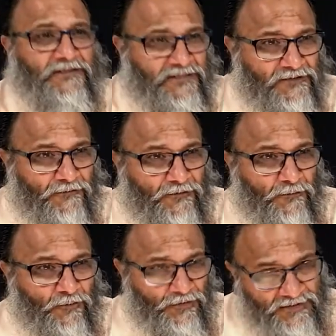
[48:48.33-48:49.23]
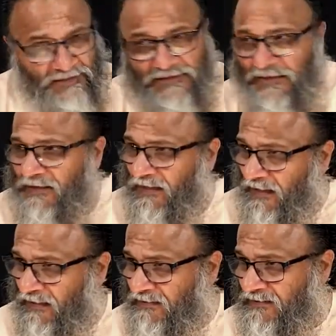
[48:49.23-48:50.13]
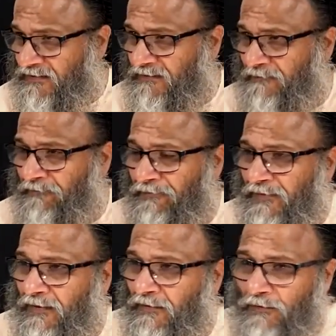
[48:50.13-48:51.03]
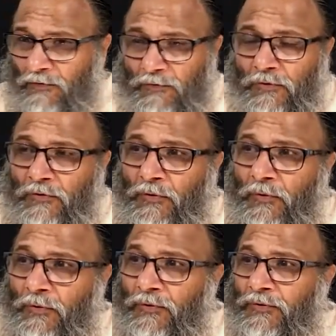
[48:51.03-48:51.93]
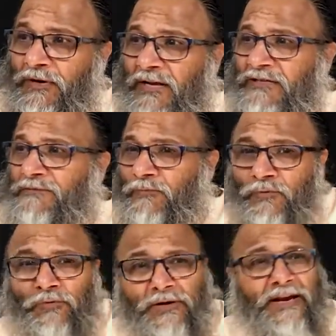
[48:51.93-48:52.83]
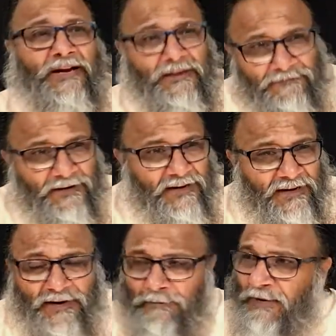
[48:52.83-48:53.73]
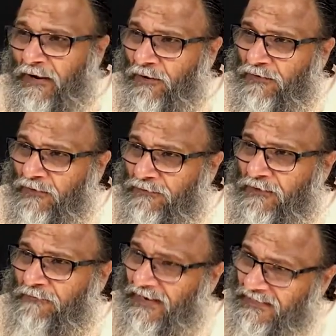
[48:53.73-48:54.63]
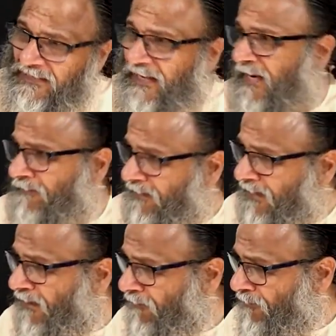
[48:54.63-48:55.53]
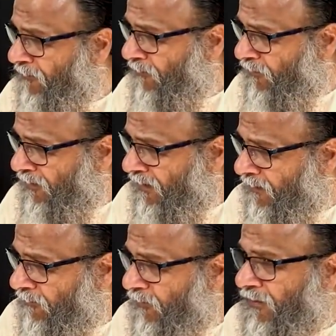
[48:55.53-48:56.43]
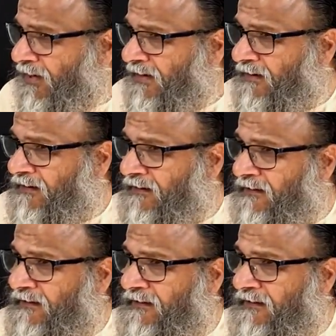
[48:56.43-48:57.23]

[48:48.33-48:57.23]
phases of the moon, the 16 colors. So, does moon get affected because of the waxing and waning of the moon, moonlight?